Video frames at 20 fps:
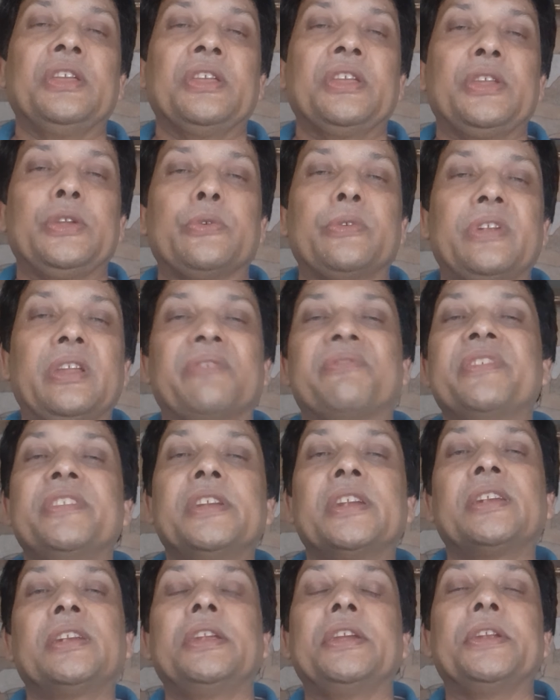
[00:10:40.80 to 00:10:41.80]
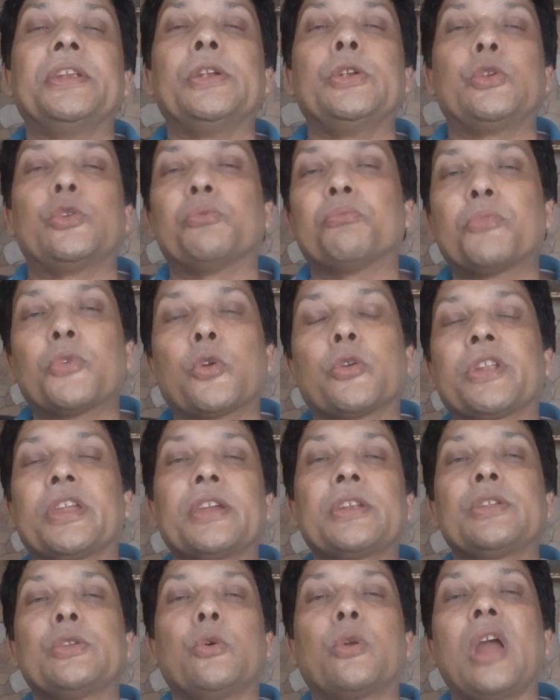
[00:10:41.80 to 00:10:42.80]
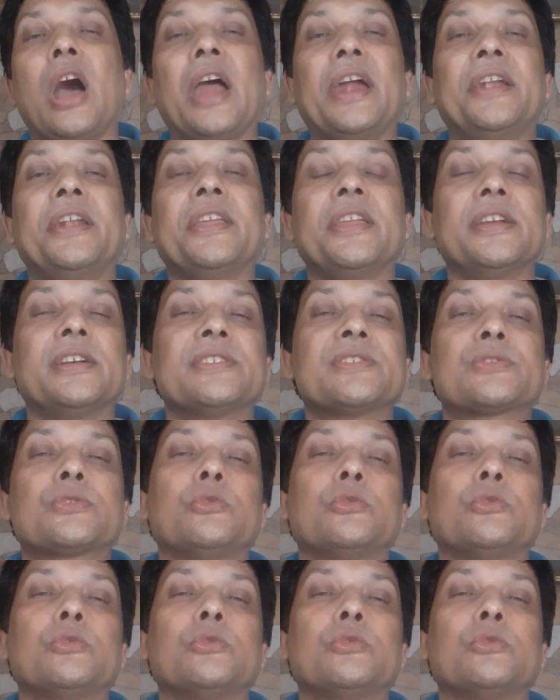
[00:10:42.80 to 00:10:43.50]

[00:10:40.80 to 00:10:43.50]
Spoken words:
you definitely need to protect your ideas